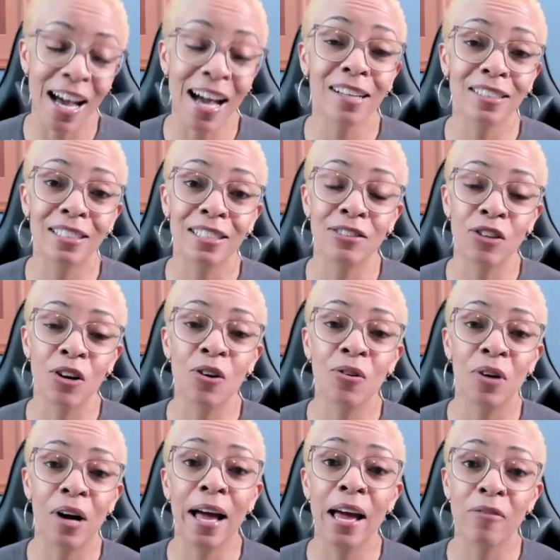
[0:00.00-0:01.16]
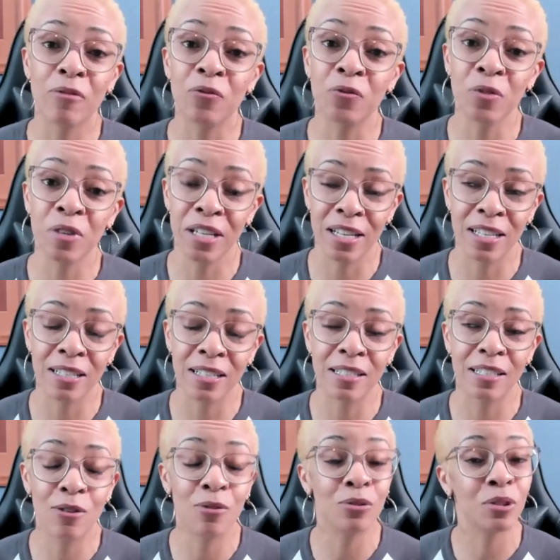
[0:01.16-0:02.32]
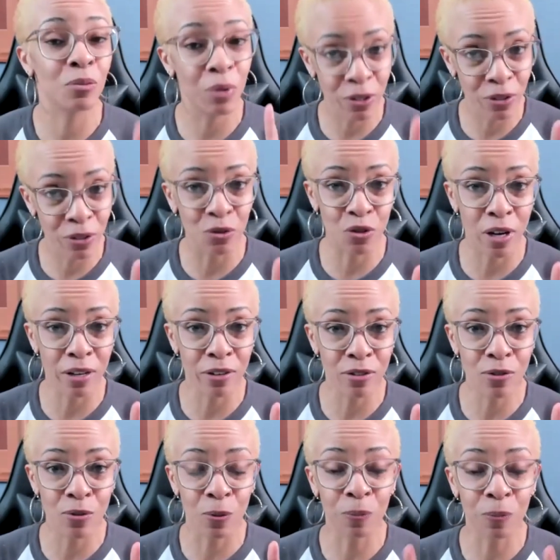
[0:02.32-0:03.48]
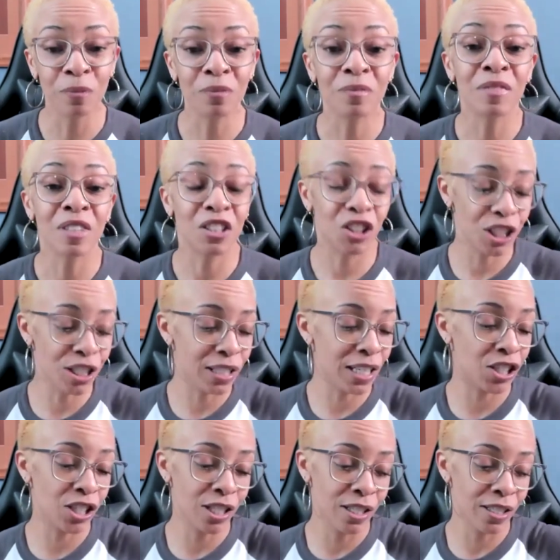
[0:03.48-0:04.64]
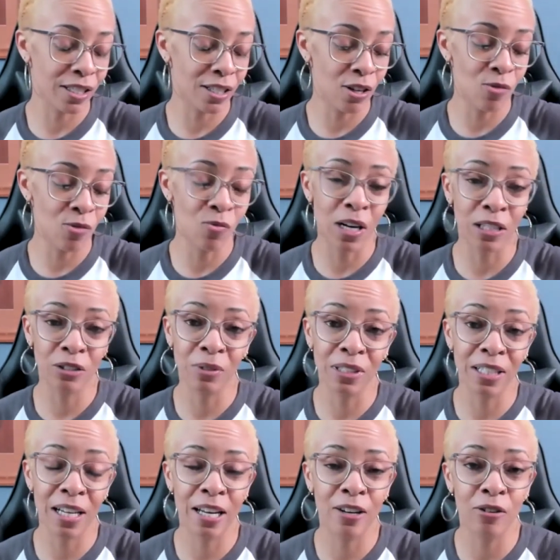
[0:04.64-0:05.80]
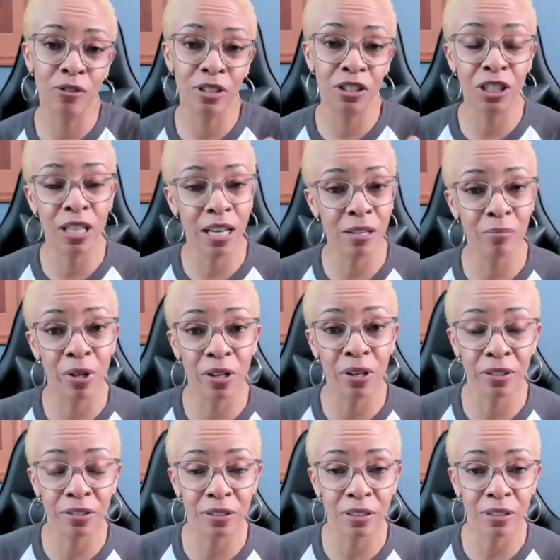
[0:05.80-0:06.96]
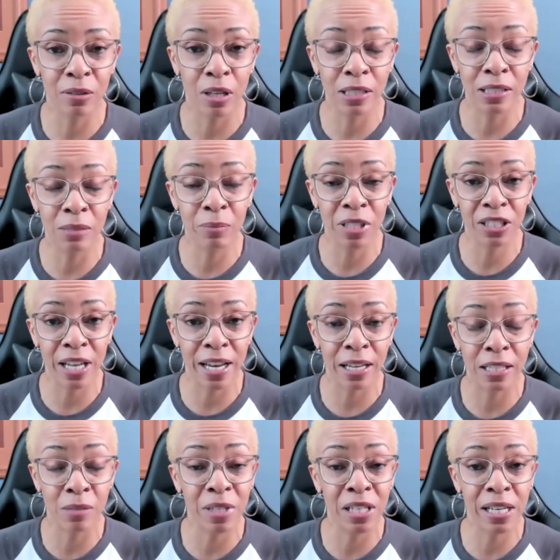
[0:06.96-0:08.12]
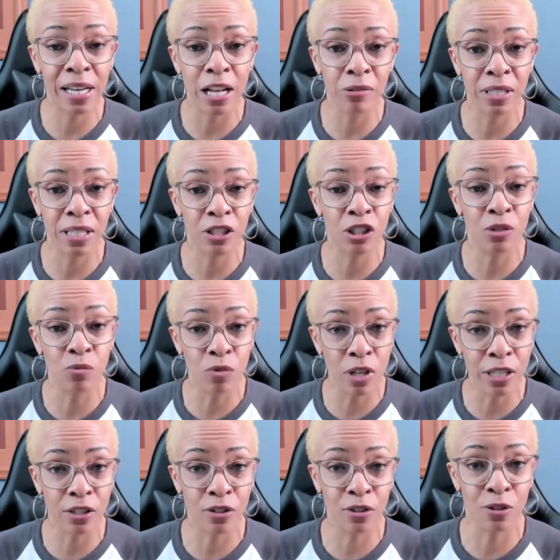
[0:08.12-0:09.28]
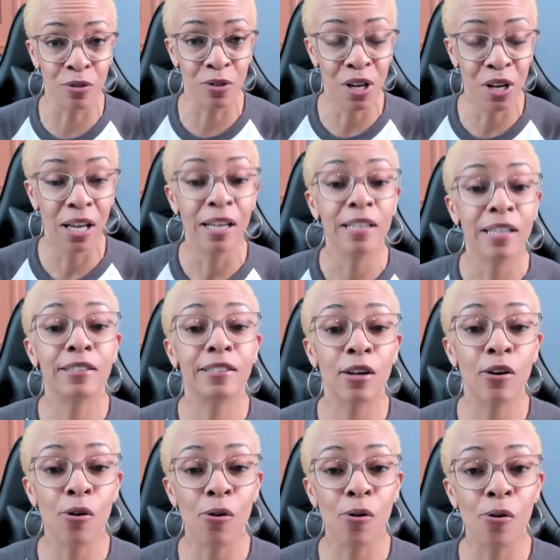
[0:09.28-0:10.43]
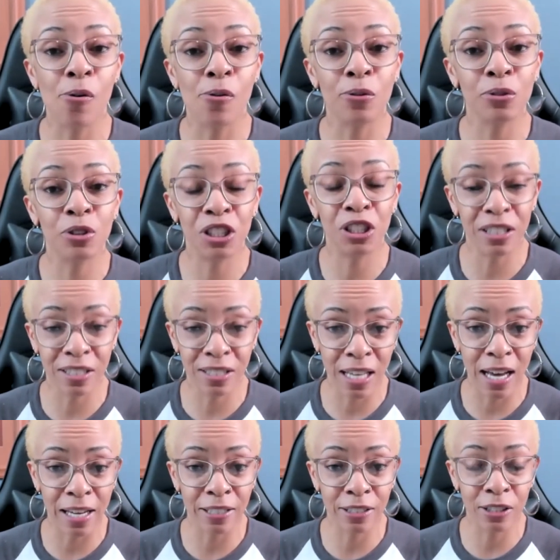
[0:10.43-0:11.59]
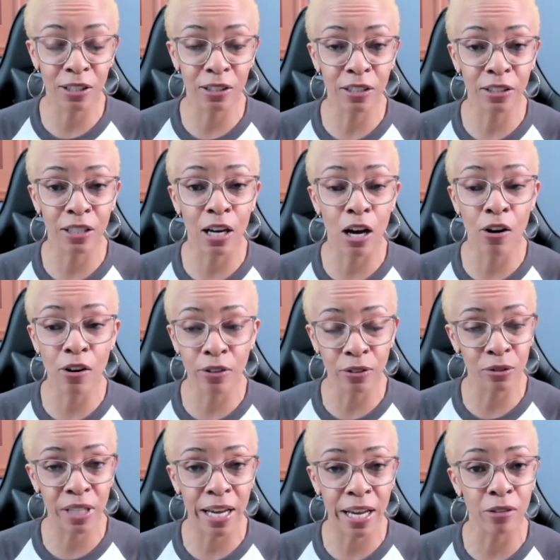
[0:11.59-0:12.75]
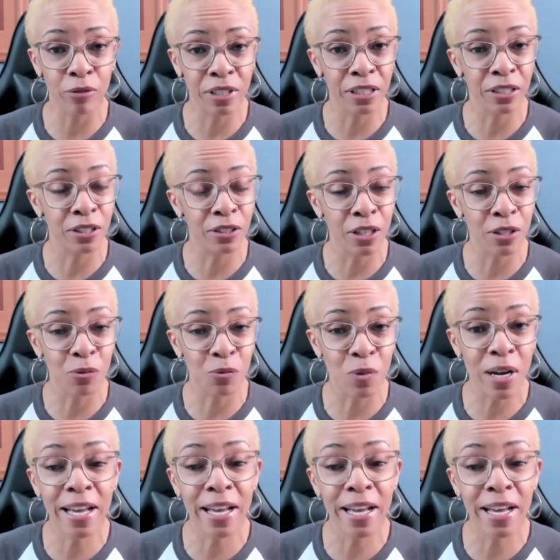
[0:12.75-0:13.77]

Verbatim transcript: I actually know I have a friend who's a personal trainer too. She said she looked at her watch one day and noticed she hadn't burned as much ca- as many calories as she wanted to. Mm-hmm. So she decided to earn those calories in another way.